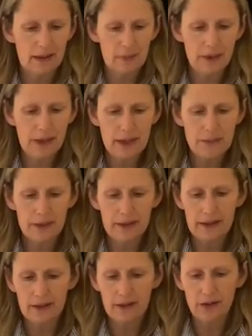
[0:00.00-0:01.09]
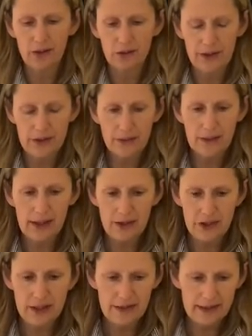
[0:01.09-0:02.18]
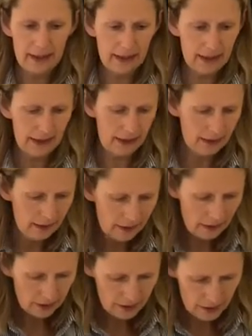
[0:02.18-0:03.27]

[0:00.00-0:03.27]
Braeburn, or this one actually is a Gala. So